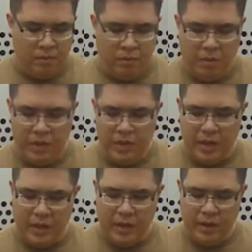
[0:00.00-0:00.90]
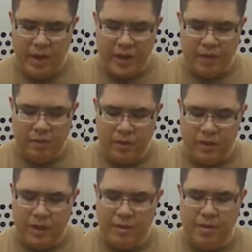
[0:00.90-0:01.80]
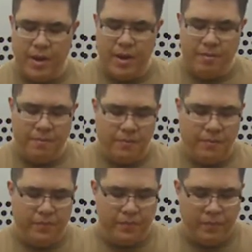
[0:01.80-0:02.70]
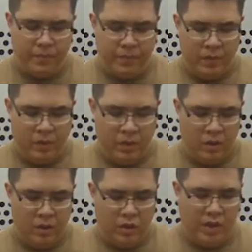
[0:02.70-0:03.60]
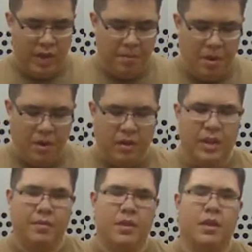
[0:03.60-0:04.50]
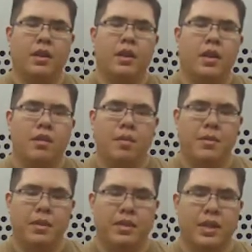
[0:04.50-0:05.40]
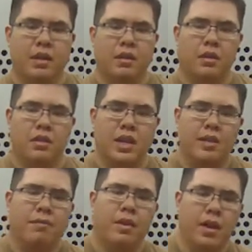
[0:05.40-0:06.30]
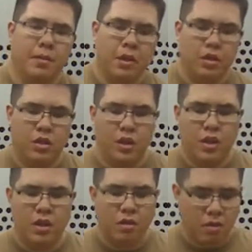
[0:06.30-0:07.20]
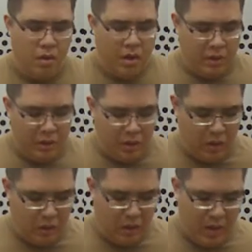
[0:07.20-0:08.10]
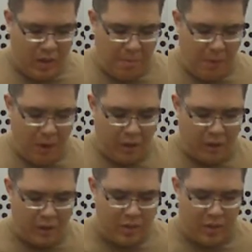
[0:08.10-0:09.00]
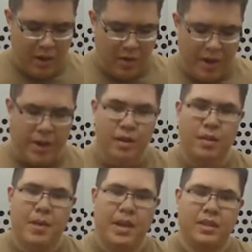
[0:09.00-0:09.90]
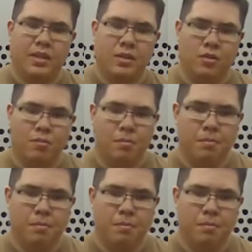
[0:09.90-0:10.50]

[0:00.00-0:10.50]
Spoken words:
press down on your action release lever right here, chamber, safety. Your weapon is now clear and safe, and I'm going to show you the little parts that are right here in the magazine tube.